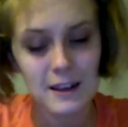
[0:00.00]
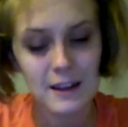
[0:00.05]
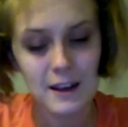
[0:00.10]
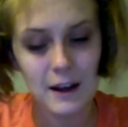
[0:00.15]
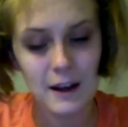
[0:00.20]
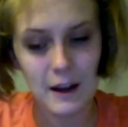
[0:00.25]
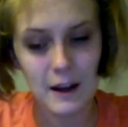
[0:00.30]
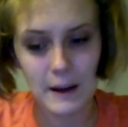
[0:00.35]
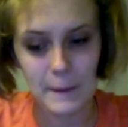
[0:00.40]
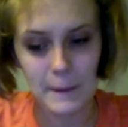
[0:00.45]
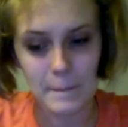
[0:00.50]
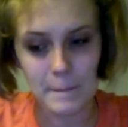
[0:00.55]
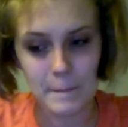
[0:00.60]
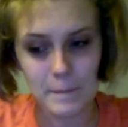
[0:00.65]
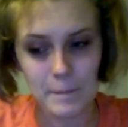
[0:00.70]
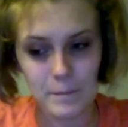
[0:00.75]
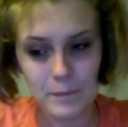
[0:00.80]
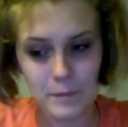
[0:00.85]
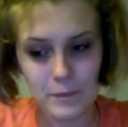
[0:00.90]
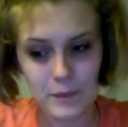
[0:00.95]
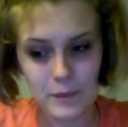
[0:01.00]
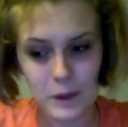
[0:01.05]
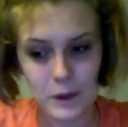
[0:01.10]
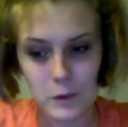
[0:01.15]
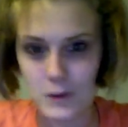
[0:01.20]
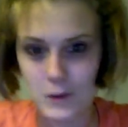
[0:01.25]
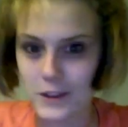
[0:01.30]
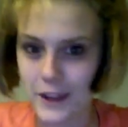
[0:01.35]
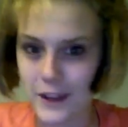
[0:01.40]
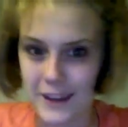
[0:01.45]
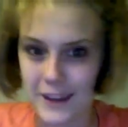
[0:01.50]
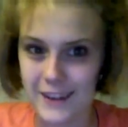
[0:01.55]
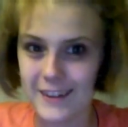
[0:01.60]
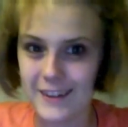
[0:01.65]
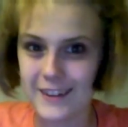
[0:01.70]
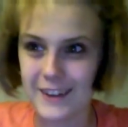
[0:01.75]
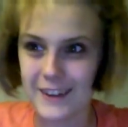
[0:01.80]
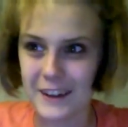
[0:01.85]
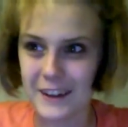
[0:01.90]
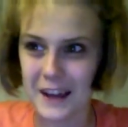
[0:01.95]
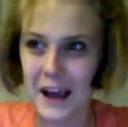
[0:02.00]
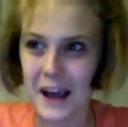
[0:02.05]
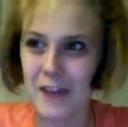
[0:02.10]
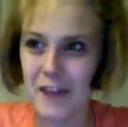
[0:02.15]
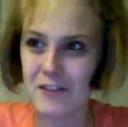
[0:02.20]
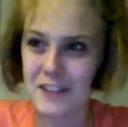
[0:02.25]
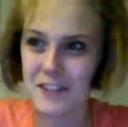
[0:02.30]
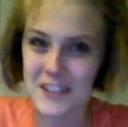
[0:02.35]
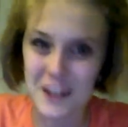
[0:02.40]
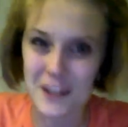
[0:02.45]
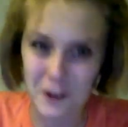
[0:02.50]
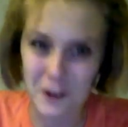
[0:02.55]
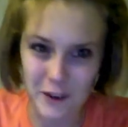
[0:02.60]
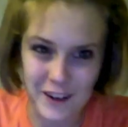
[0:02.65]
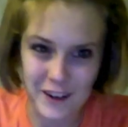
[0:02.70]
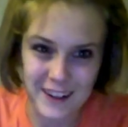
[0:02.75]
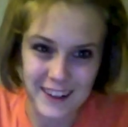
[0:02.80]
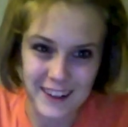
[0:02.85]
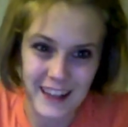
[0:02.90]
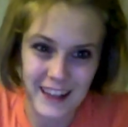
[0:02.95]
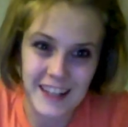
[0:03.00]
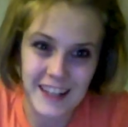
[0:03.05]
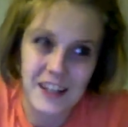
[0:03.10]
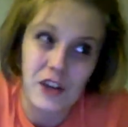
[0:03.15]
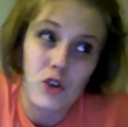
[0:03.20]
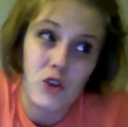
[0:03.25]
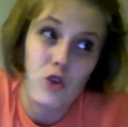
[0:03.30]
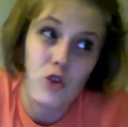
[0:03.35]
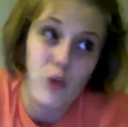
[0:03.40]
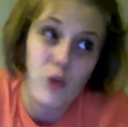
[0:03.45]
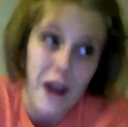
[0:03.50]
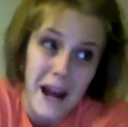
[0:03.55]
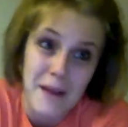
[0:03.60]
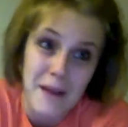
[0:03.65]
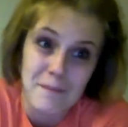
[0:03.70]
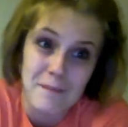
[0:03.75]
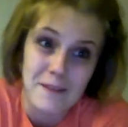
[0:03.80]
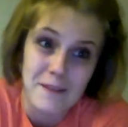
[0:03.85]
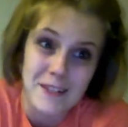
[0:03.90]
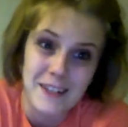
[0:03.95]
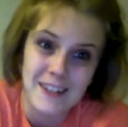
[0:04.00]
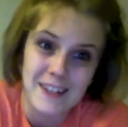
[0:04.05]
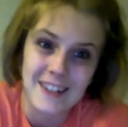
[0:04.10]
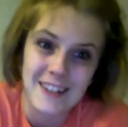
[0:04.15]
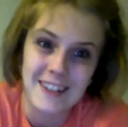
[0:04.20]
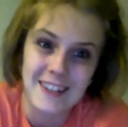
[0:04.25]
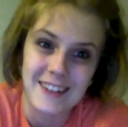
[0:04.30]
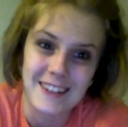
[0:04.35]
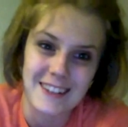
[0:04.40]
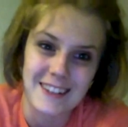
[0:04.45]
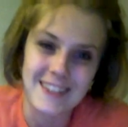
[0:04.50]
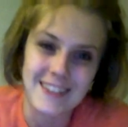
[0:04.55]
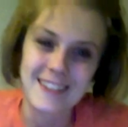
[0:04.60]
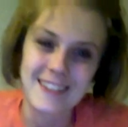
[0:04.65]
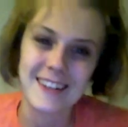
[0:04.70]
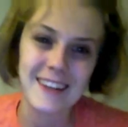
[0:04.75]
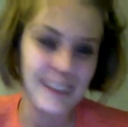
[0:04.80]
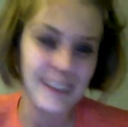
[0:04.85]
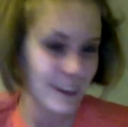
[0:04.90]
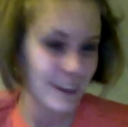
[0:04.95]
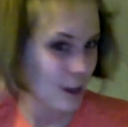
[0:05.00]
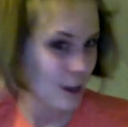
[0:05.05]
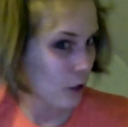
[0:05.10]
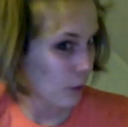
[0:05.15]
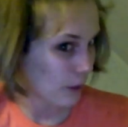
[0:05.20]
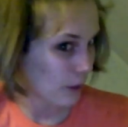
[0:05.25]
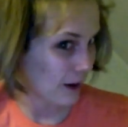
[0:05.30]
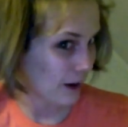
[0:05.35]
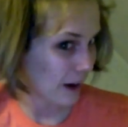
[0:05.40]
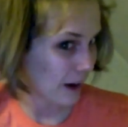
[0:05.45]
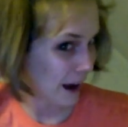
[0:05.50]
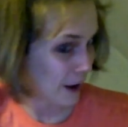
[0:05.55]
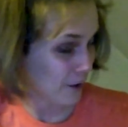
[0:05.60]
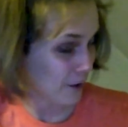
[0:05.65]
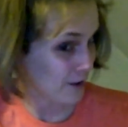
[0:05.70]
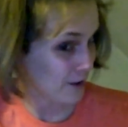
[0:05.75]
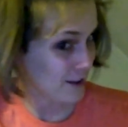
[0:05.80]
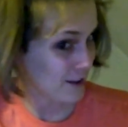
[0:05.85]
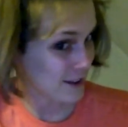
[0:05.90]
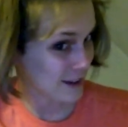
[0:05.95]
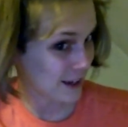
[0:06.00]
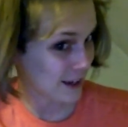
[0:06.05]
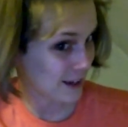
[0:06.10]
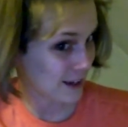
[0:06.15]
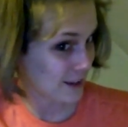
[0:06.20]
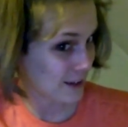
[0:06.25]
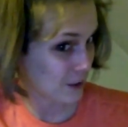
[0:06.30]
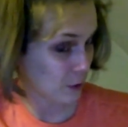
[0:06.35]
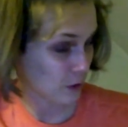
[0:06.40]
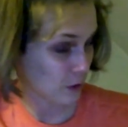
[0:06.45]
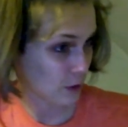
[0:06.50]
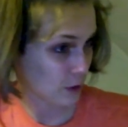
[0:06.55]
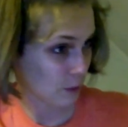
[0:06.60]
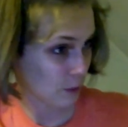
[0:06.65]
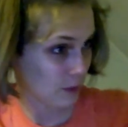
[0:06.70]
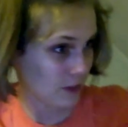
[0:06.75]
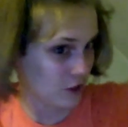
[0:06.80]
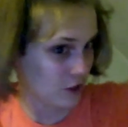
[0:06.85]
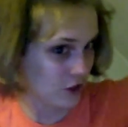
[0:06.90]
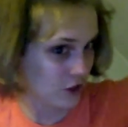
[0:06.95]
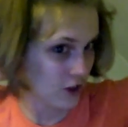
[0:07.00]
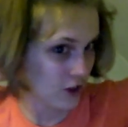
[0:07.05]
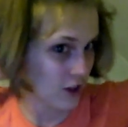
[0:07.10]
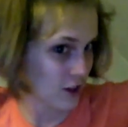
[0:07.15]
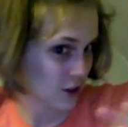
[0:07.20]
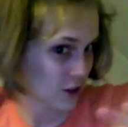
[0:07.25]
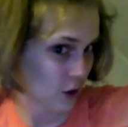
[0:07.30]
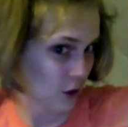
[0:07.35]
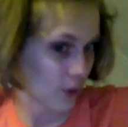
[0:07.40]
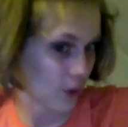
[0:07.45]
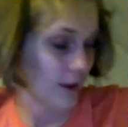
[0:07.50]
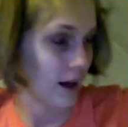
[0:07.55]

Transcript: Um, it was like a cafeteria, like, crammed into this warehouse, and there were the bleachers going